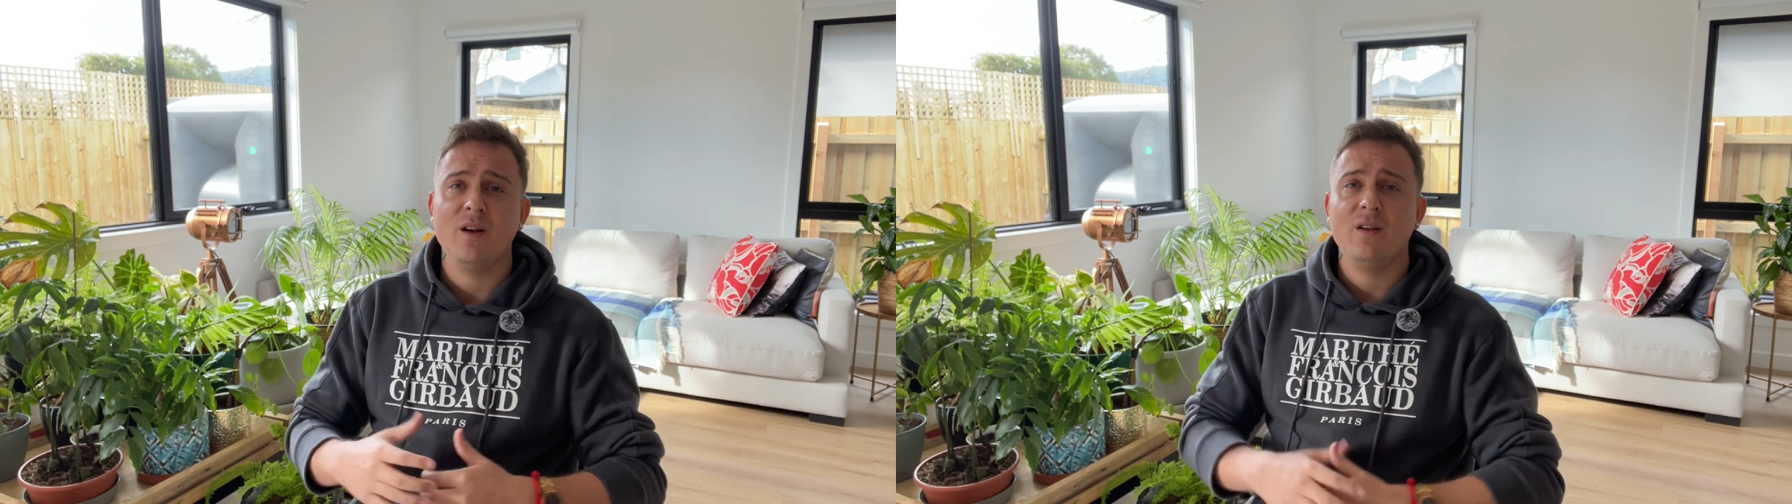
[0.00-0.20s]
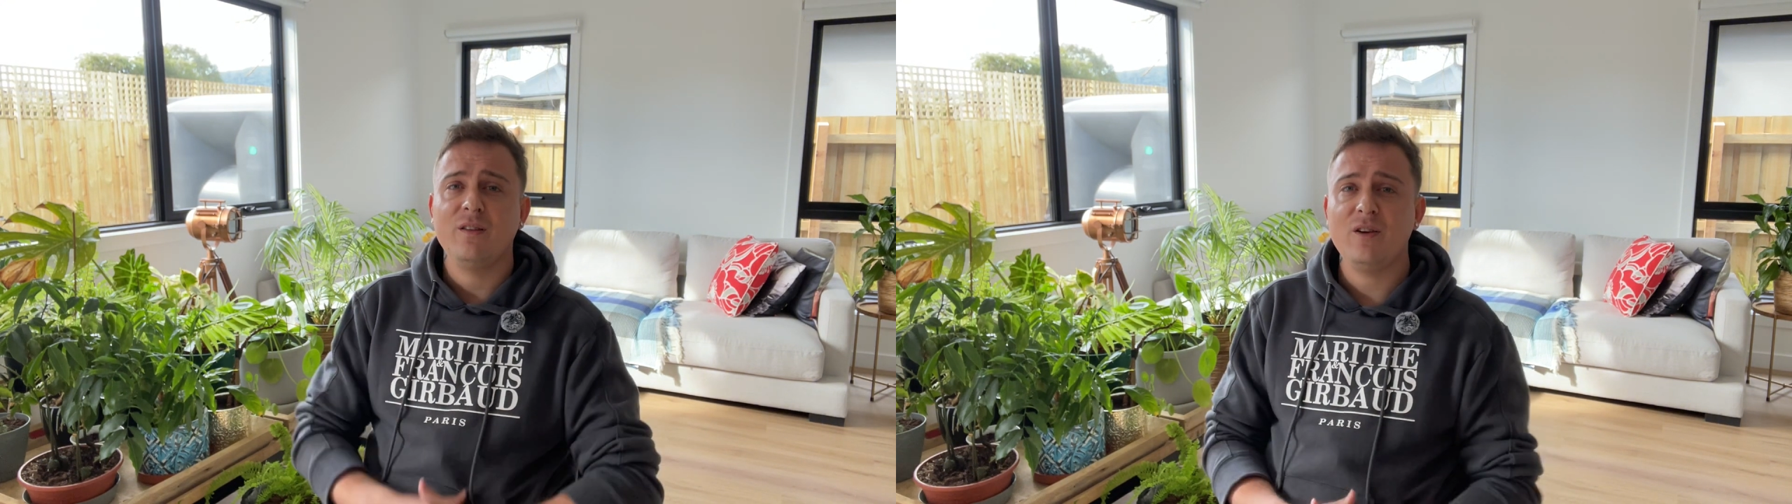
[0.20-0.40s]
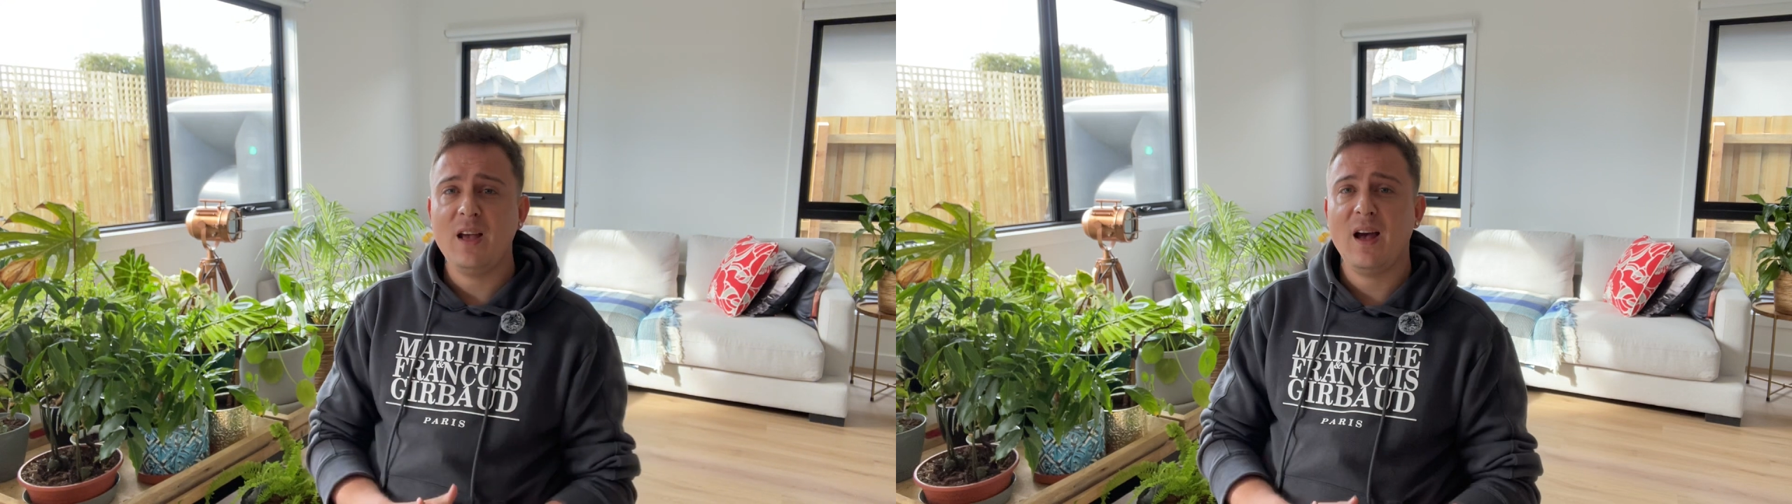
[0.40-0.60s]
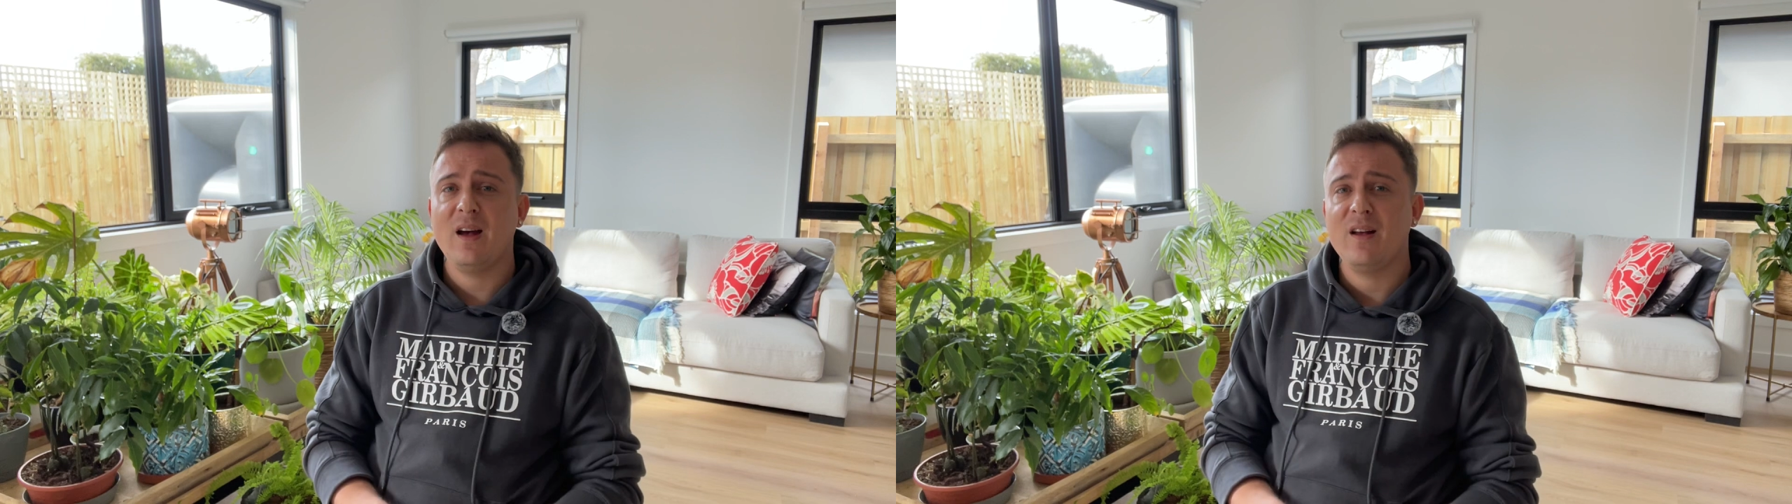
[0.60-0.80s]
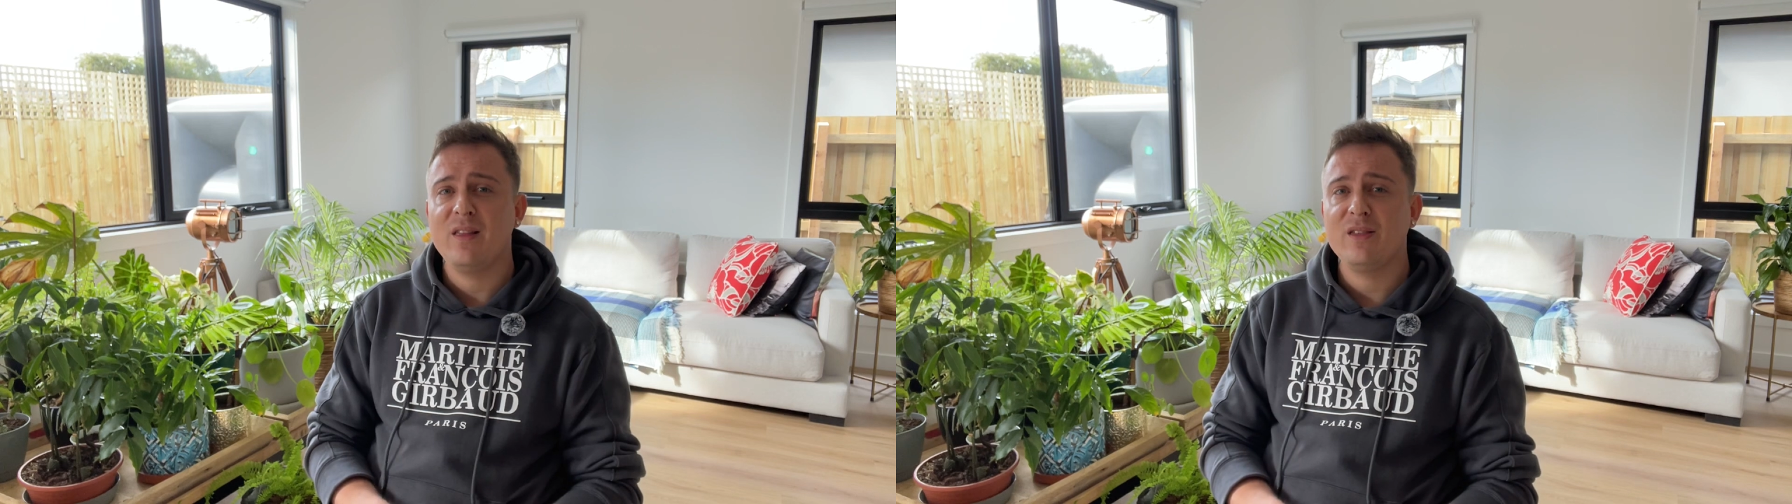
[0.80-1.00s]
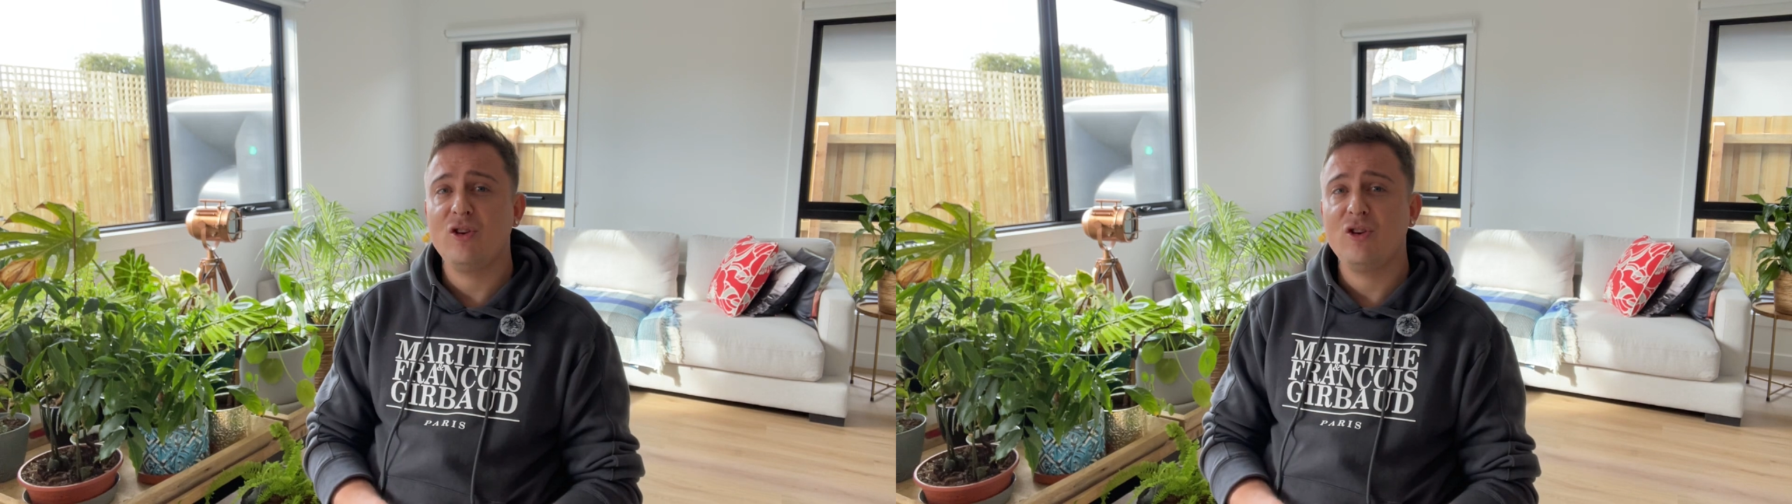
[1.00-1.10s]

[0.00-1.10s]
So yeah, the